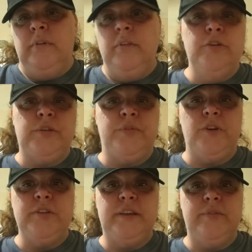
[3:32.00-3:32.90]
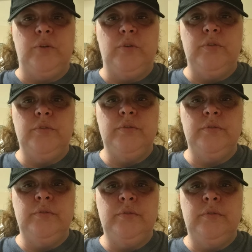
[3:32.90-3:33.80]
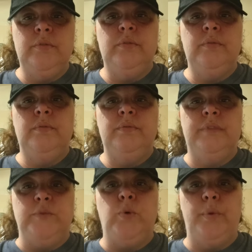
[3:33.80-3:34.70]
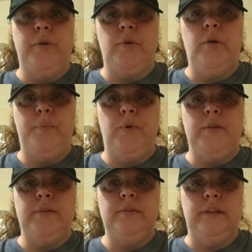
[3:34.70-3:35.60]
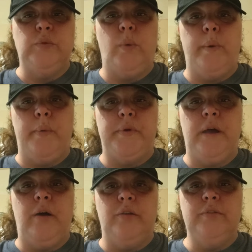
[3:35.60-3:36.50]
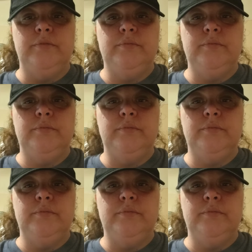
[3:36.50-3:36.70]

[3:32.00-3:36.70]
Lucifer is evil. That's what we grew up with. That's what we were taught.